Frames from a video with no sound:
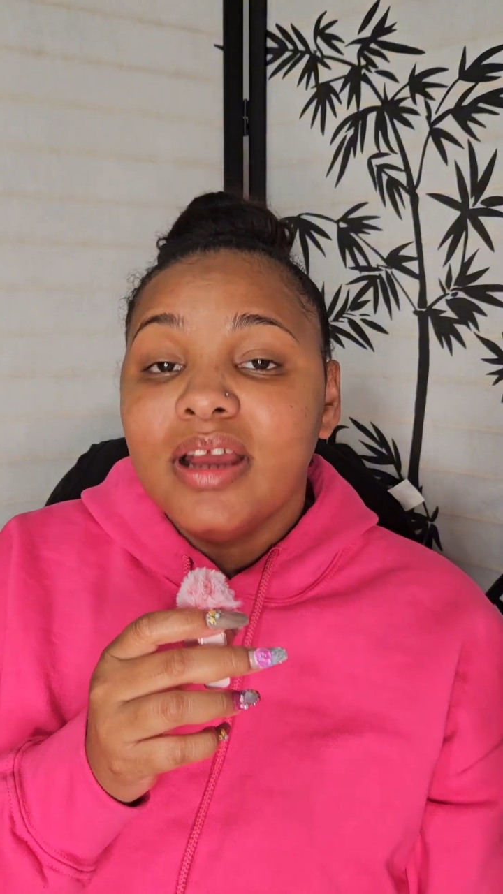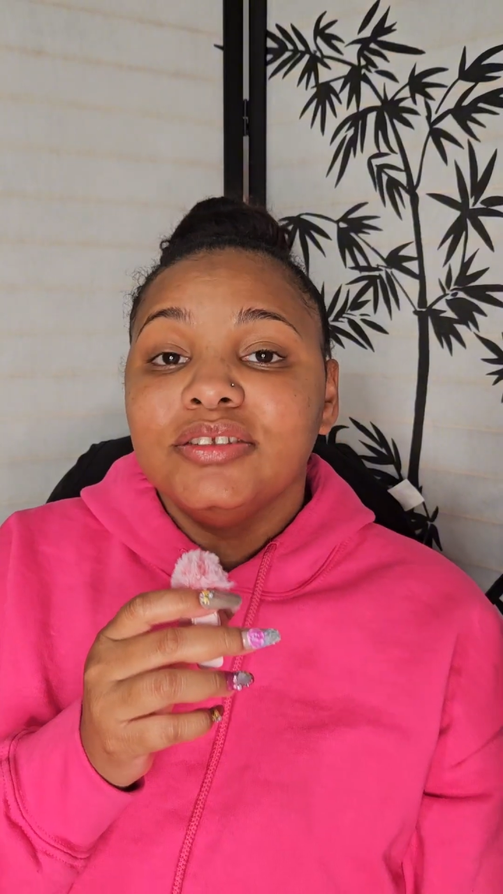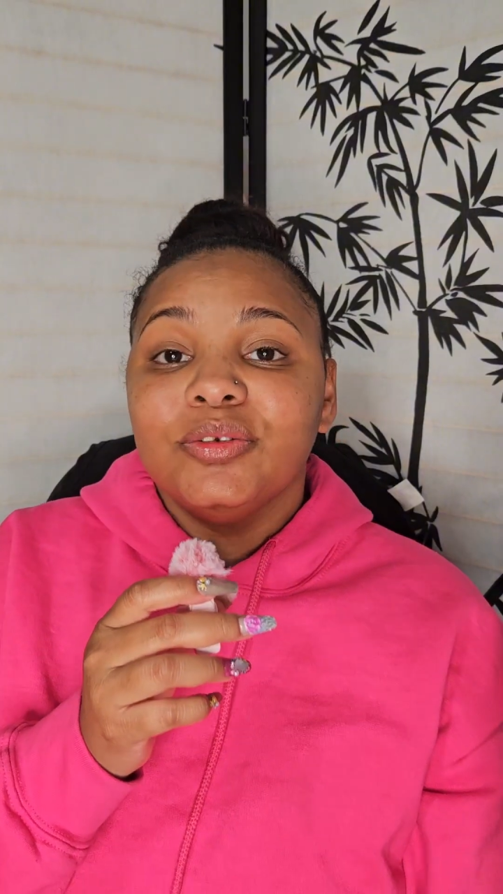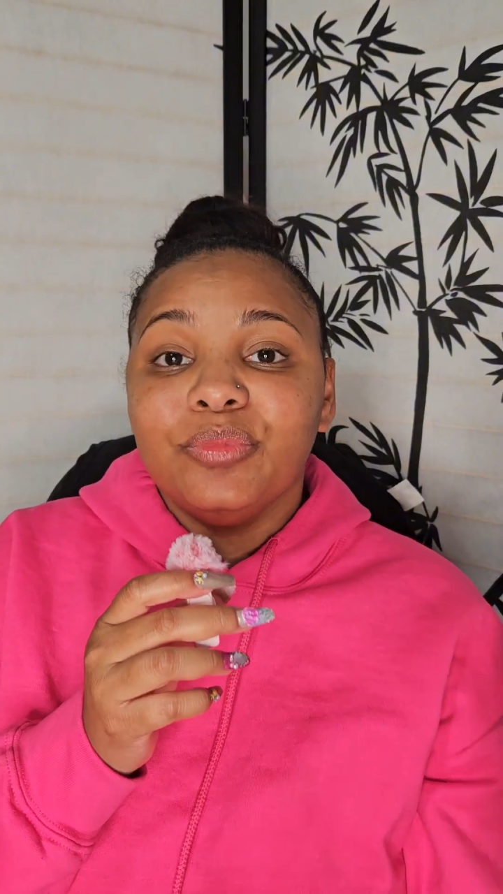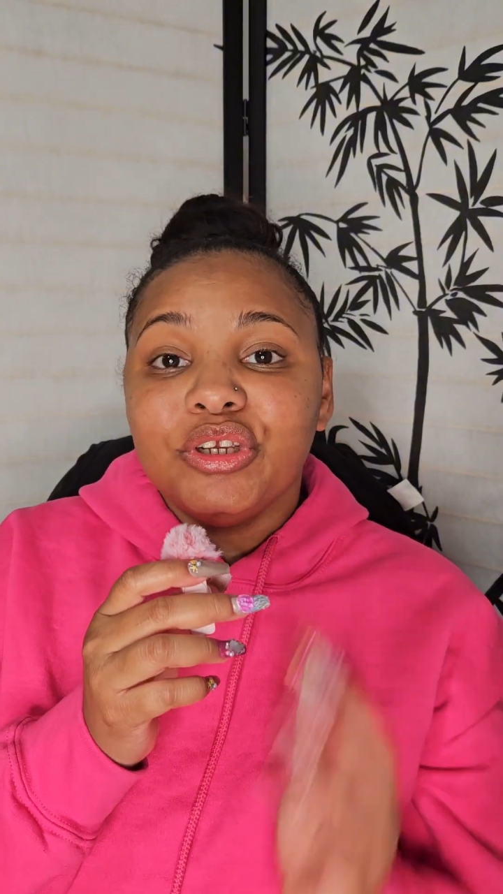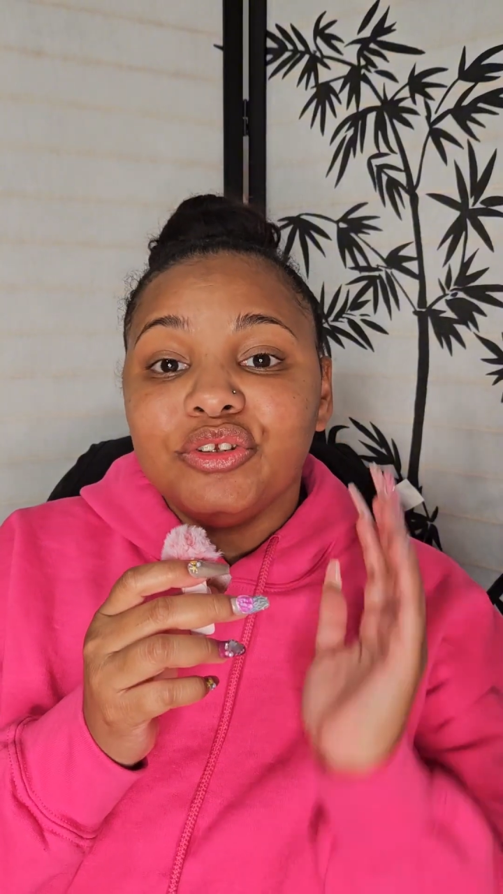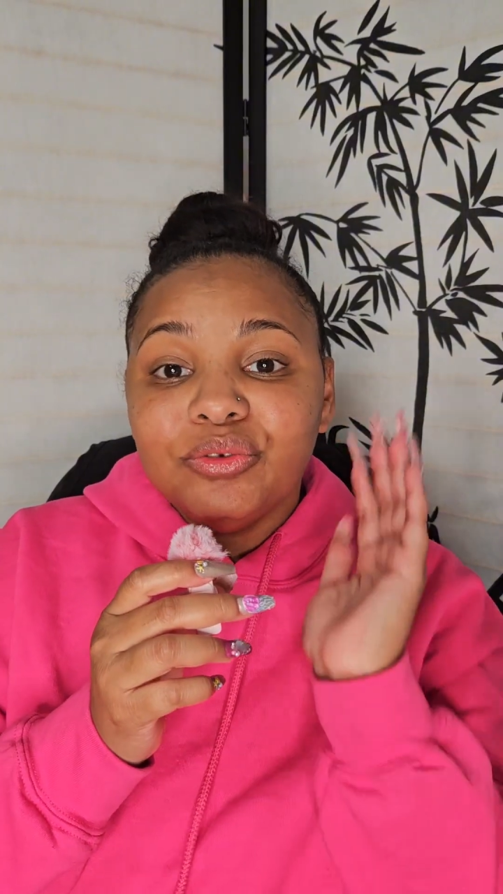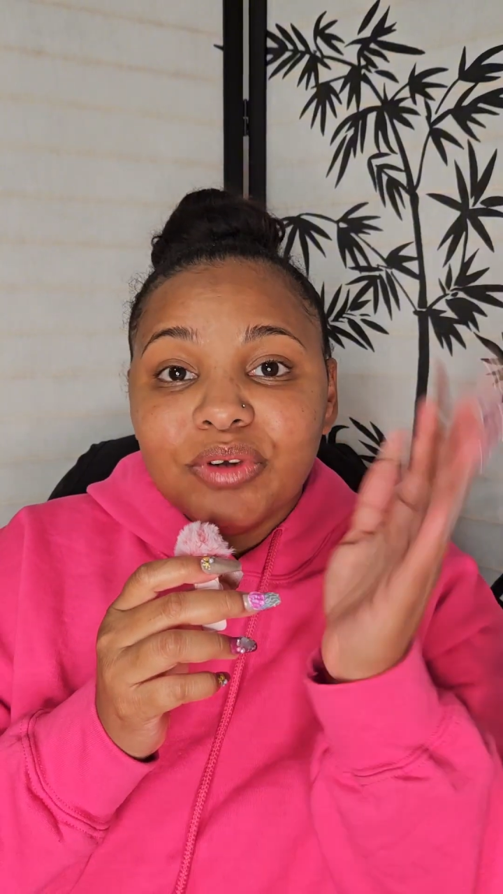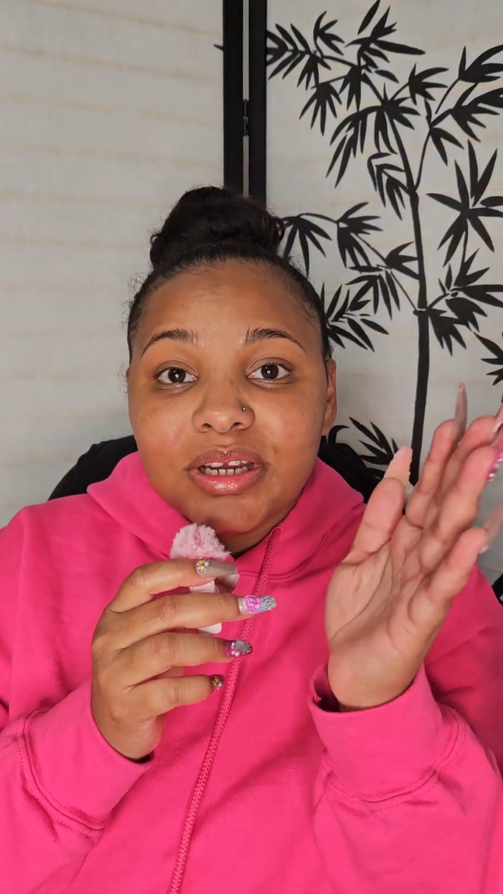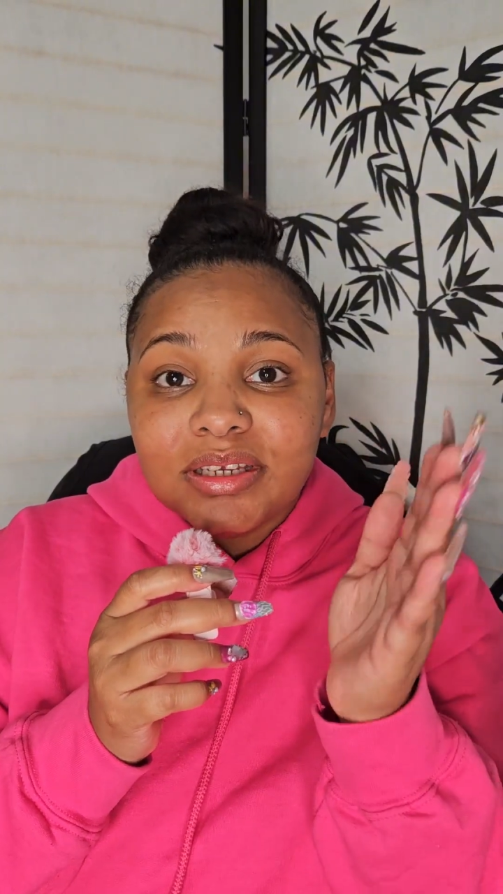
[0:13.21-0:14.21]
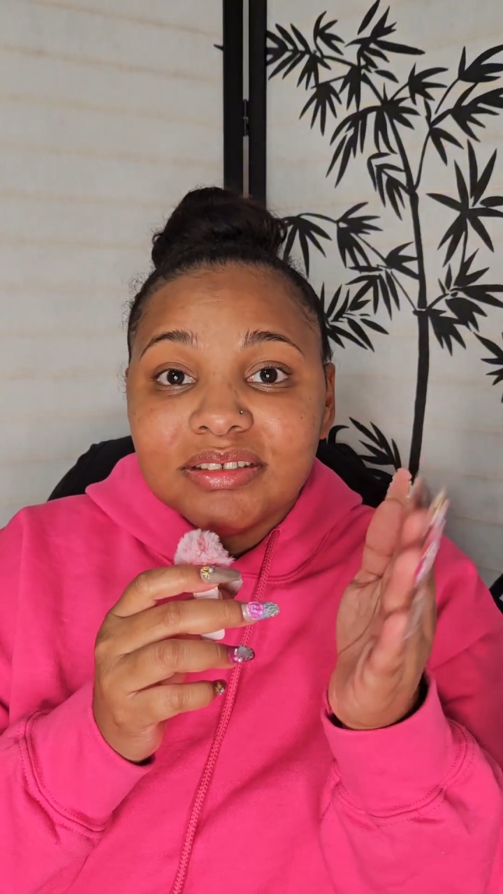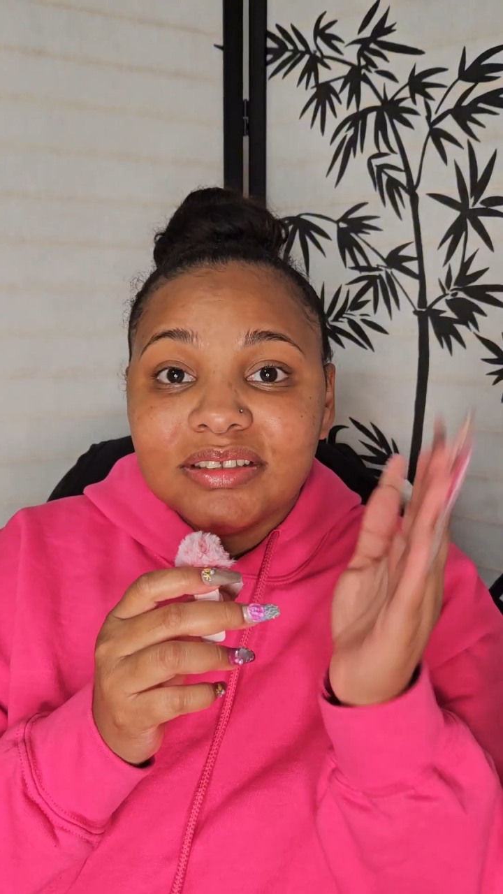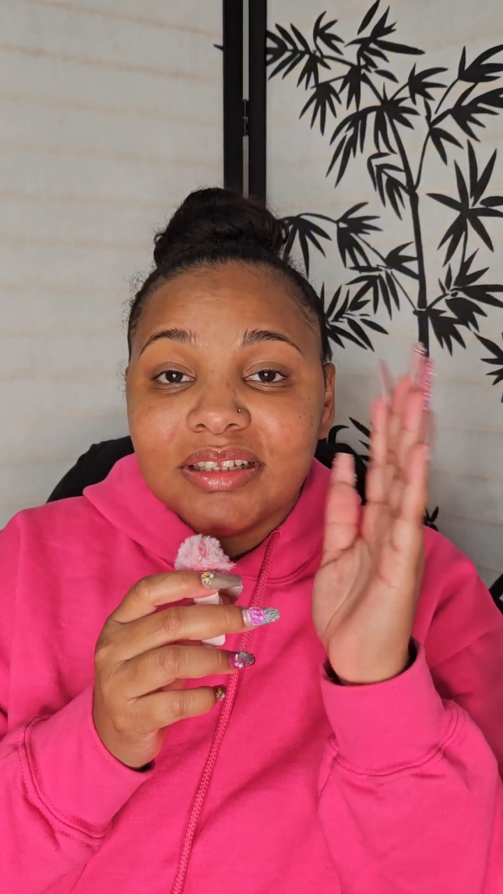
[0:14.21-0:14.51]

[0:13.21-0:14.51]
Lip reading: to bring you guys the